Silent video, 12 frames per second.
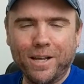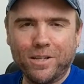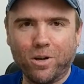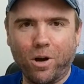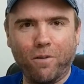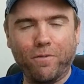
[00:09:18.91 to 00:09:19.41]

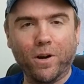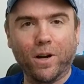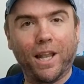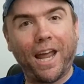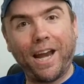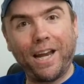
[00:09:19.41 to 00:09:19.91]
So if you're
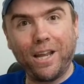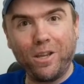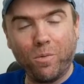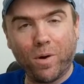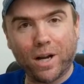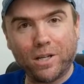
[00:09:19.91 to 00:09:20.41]
a lady and
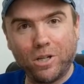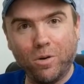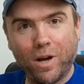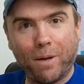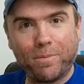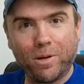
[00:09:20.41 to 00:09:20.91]
you want to
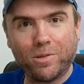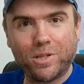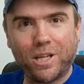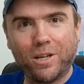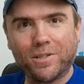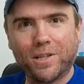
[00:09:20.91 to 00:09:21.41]
tune up those
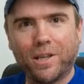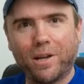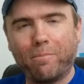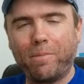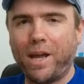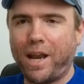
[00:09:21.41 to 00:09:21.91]
skills a
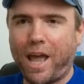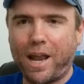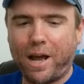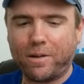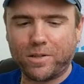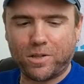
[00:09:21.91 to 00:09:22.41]
little bit,
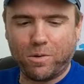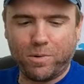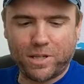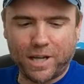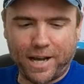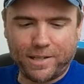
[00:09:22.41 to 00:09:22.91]
head out to
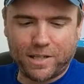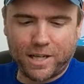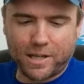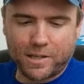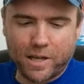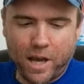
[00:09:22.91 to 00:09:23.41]
Suicide
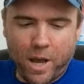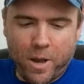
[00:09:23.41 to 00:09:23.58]
6.